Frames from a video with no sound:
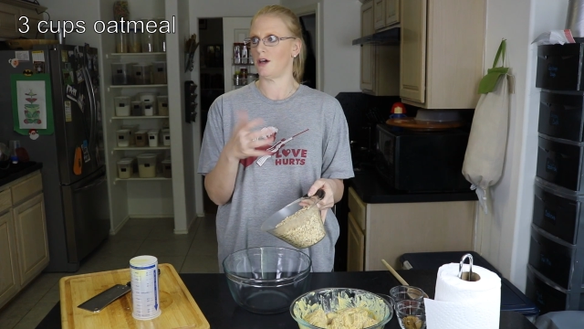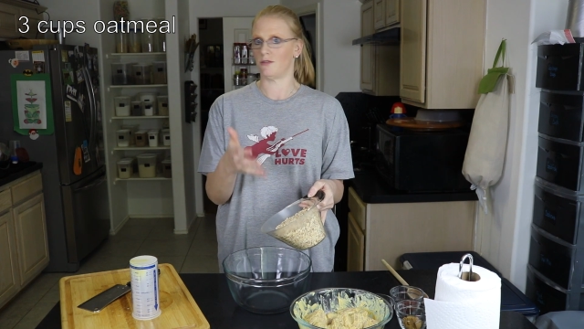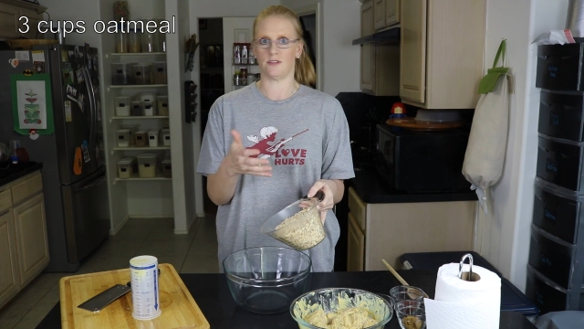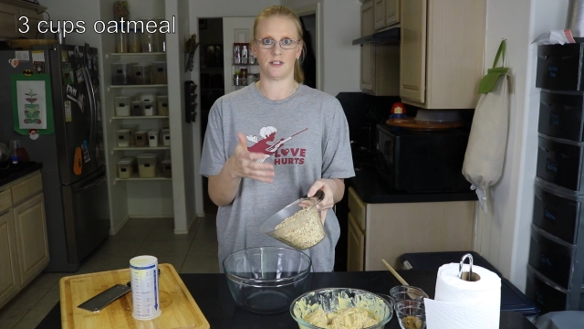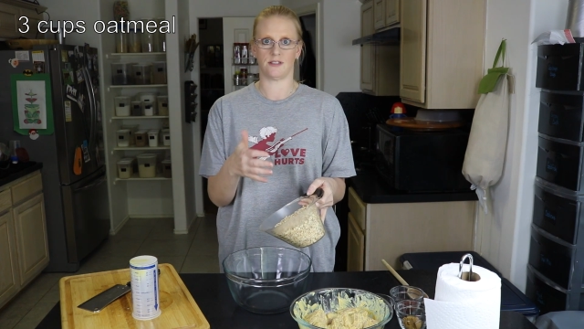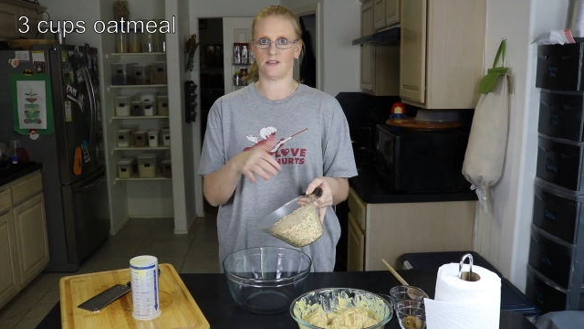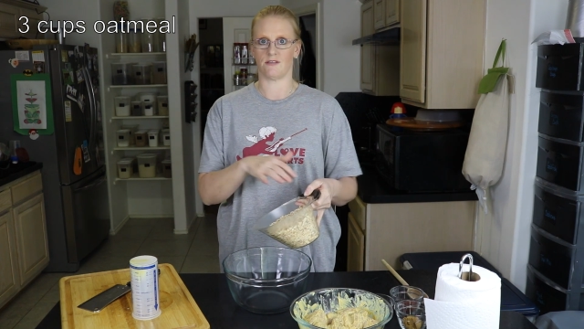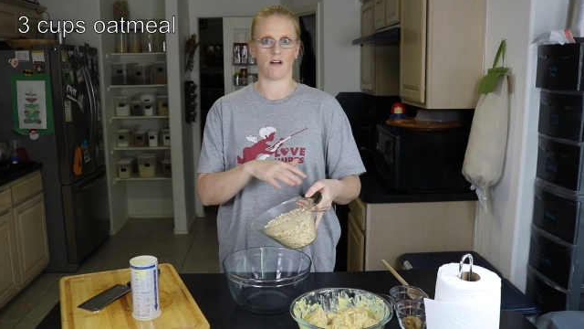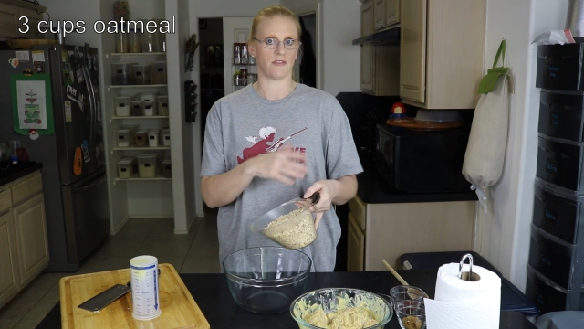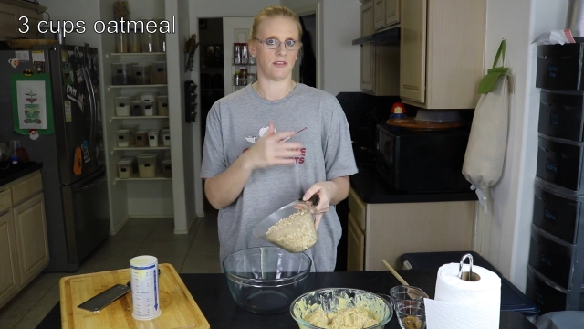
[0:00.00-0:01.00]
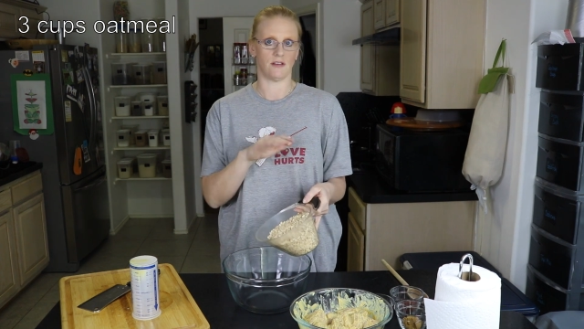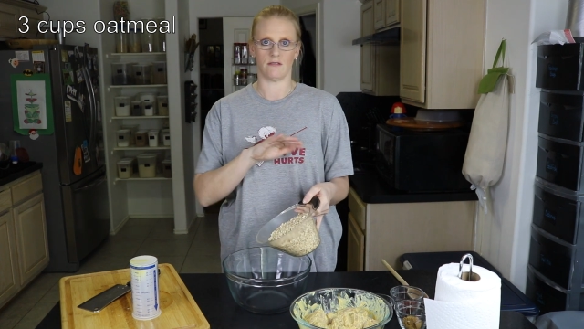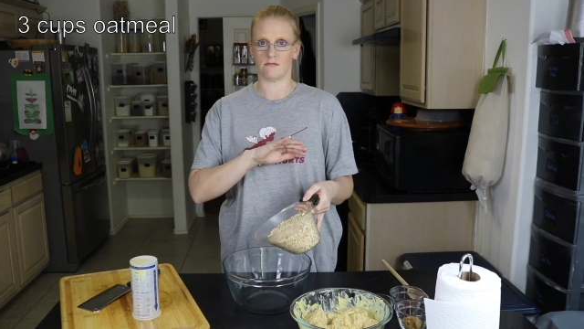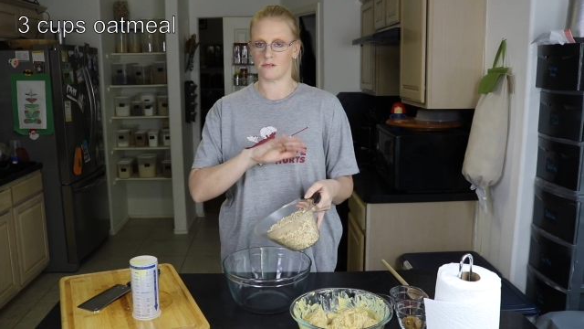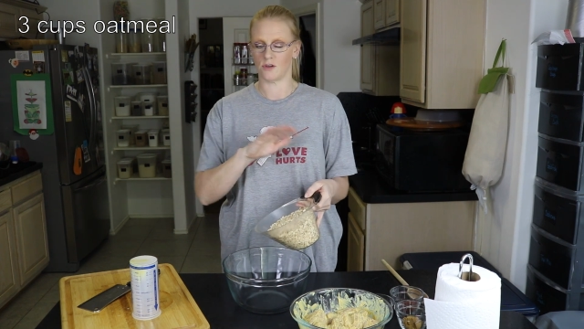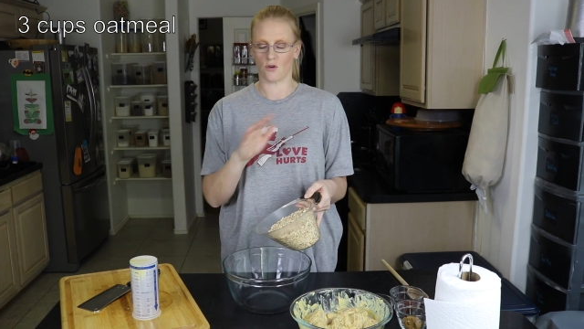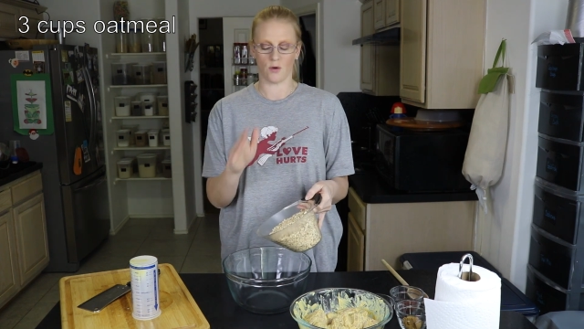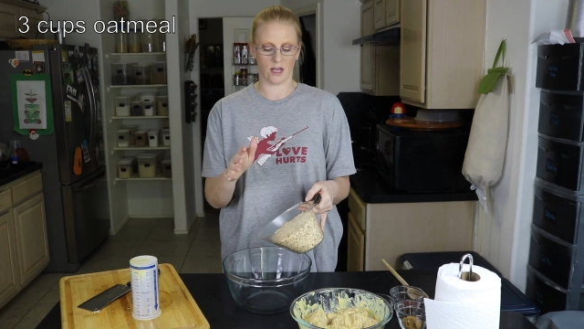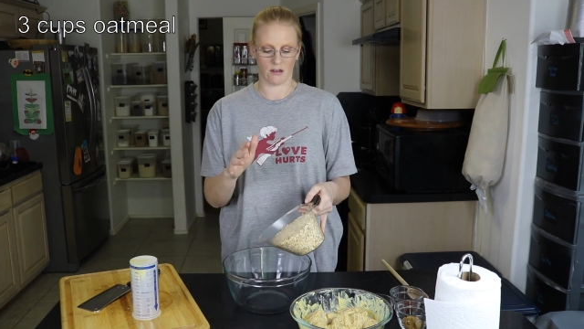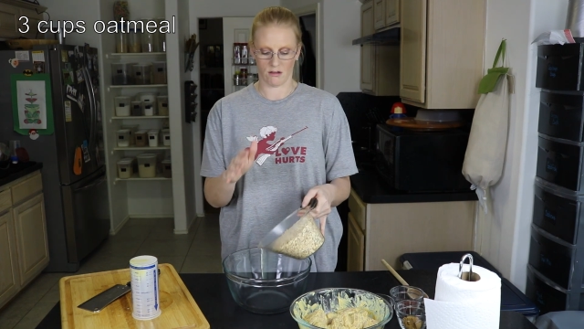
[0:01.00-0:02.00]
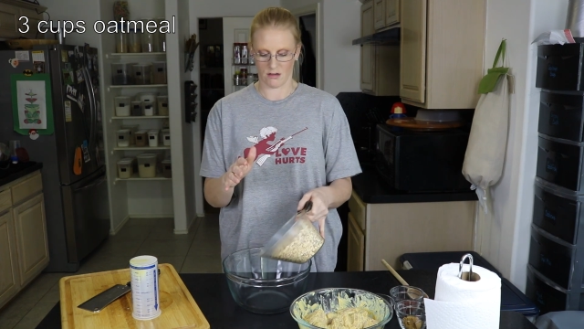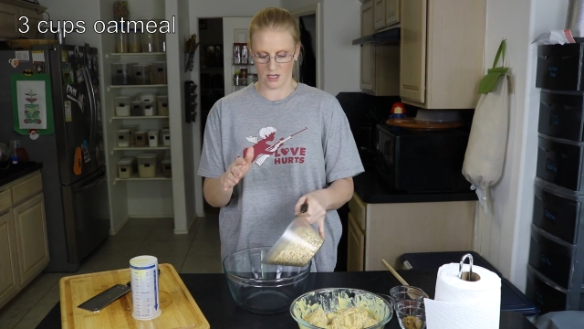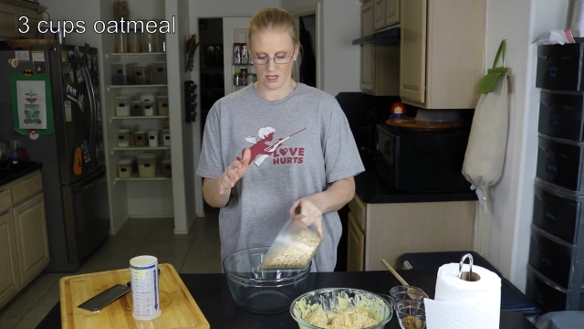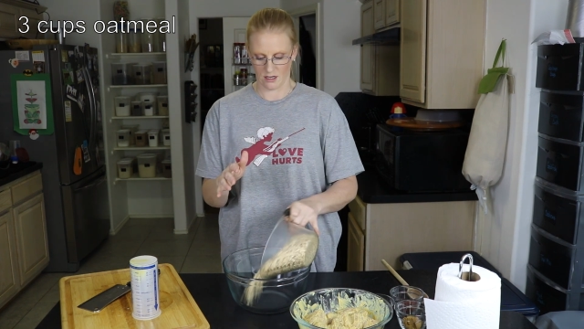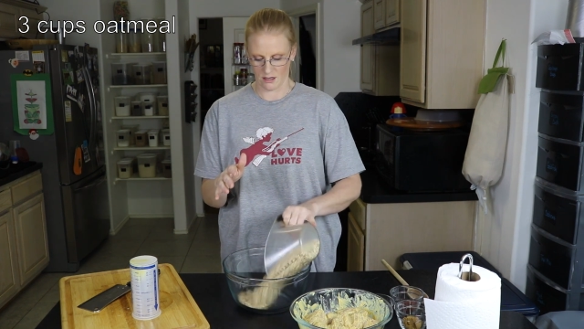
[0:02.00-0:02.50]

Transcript: oats. They're not the quick cooking,